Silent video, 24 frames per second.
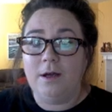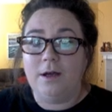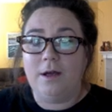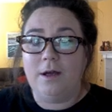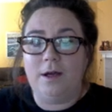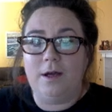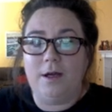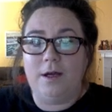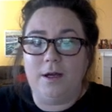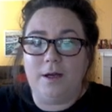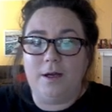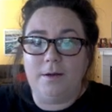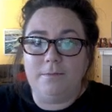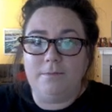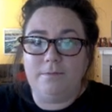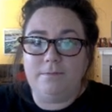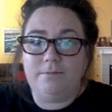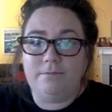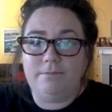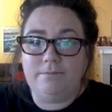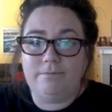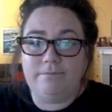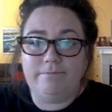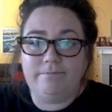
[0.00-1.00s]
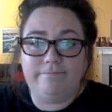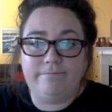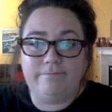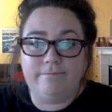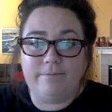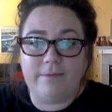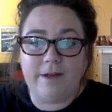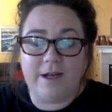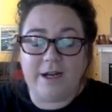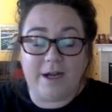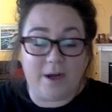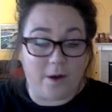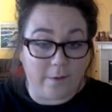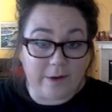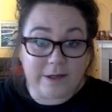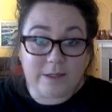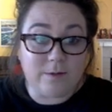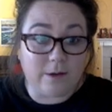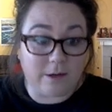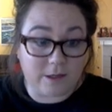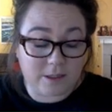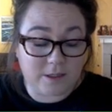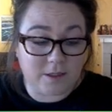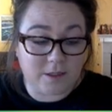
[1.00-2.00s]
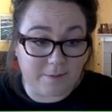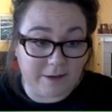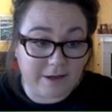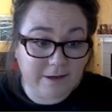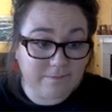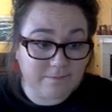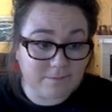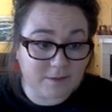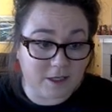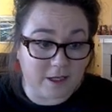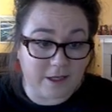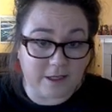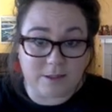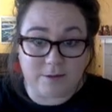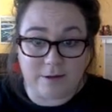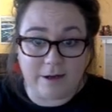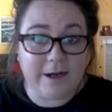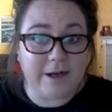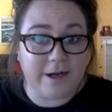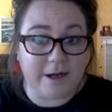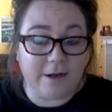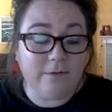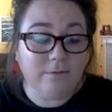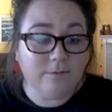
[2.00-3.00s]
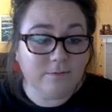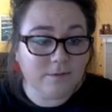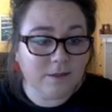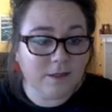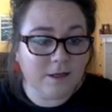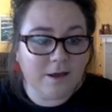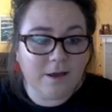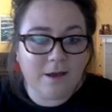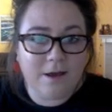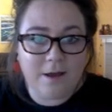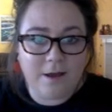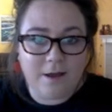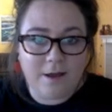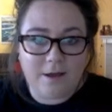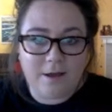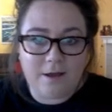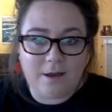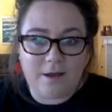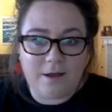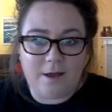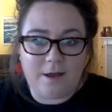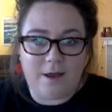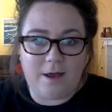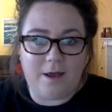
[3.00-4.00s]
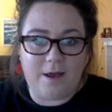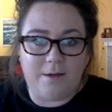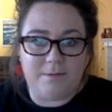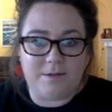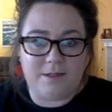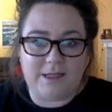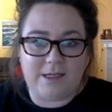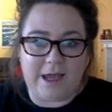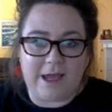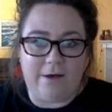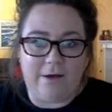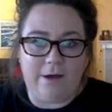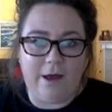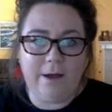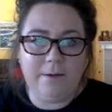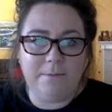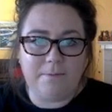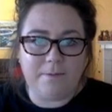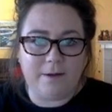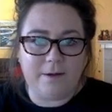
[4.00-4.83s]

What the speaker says: It always works for me, so that's what I do. Scale up,